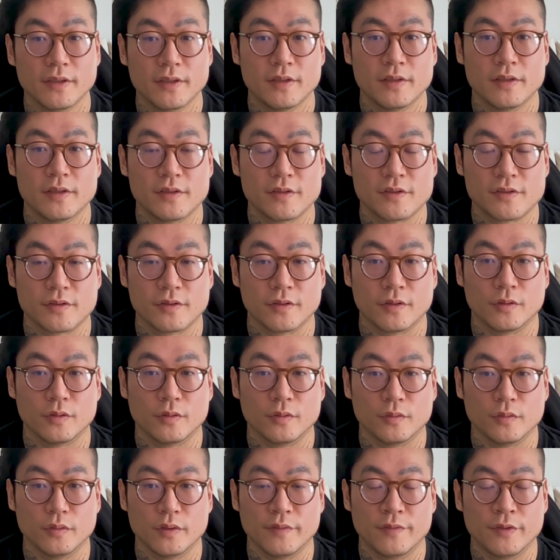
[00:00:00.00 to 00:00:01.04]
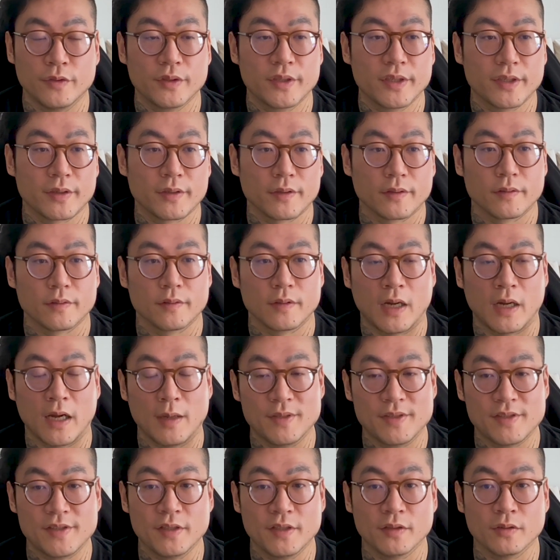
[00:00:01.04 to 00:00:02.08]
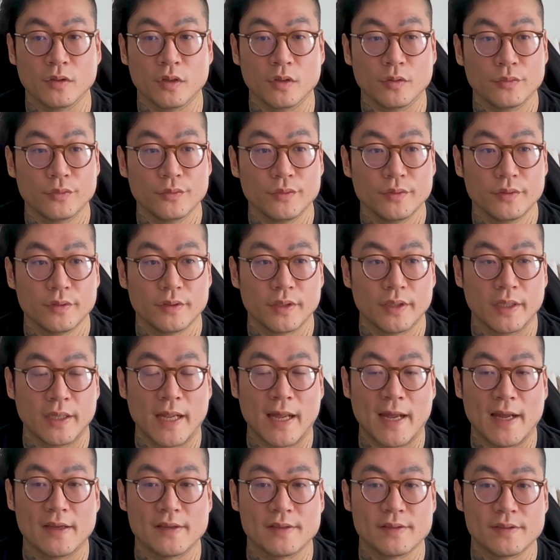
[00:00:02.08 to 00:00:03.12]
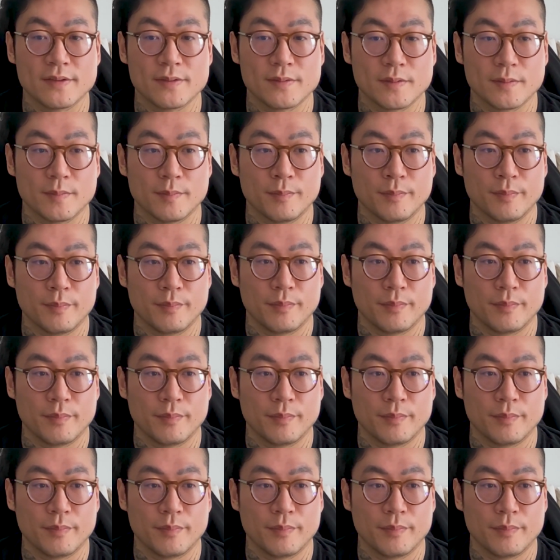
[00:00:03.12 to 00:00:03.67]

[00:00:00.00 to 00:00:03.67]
So if you look at IBC alone, it has,